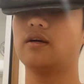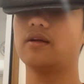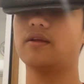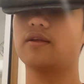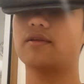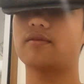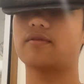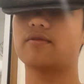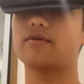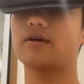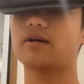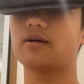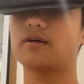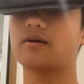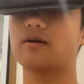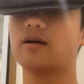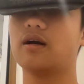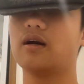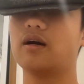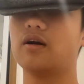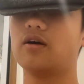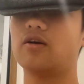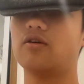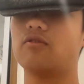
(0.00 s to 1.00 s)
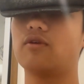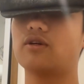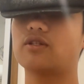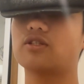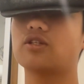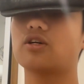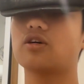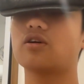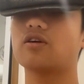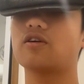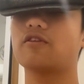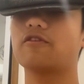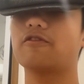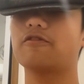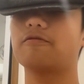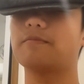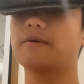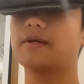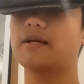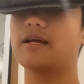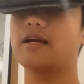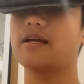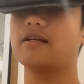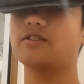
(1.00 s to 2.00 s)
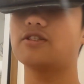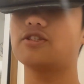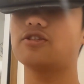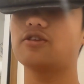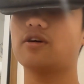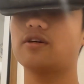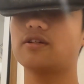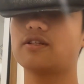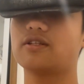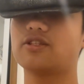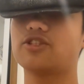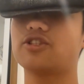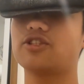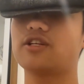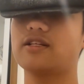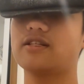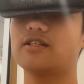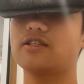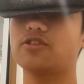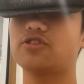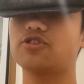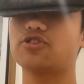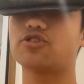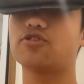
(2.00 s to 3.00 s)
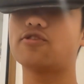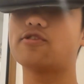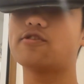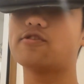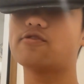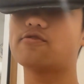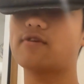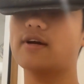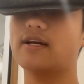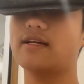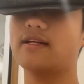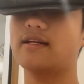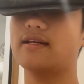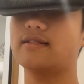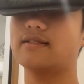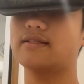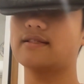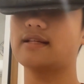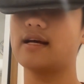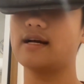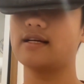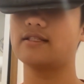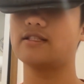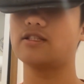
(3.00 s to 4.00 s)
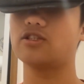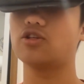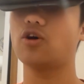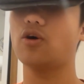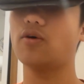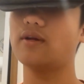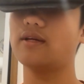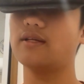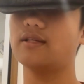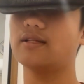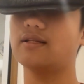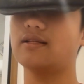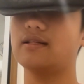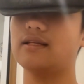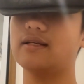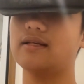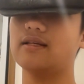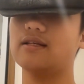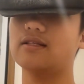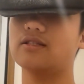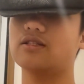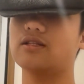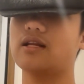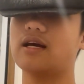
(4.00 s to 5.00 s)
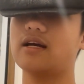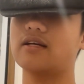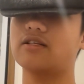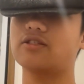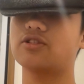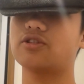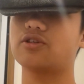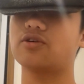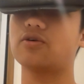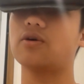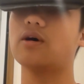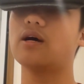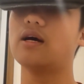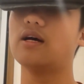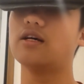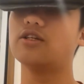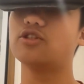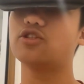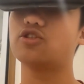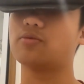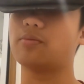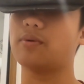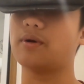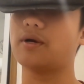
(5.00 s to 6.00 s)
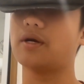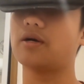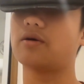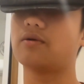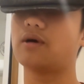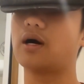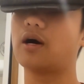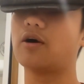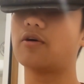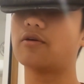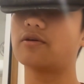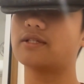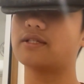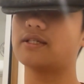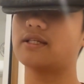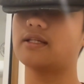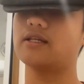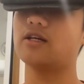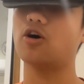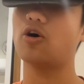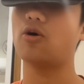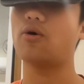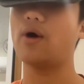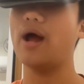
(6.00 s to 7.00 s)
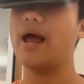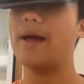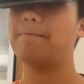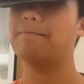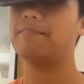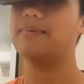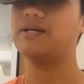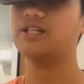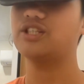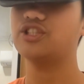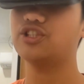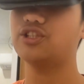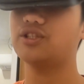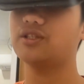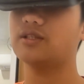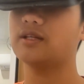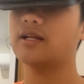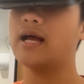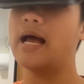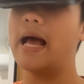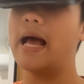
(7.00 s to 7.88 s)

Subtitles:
Through her, Raskolnikov begins to understand that true greatness lies not in the intellectual superiority or ambition,